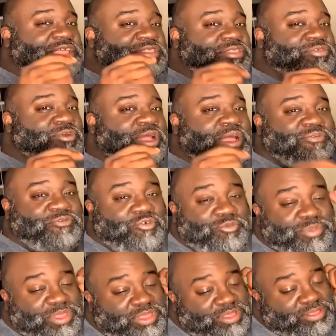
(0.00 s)
and subscribe for
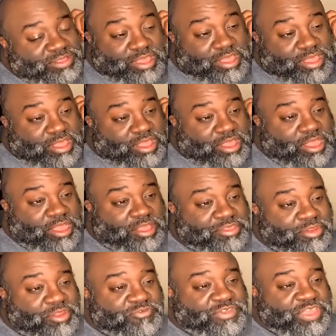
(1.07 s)
me. Also,
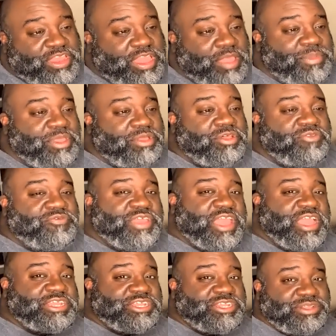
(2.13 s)
don't forget that bell
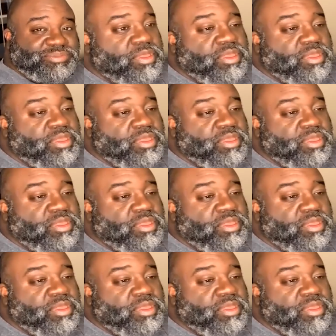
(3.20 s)
notification.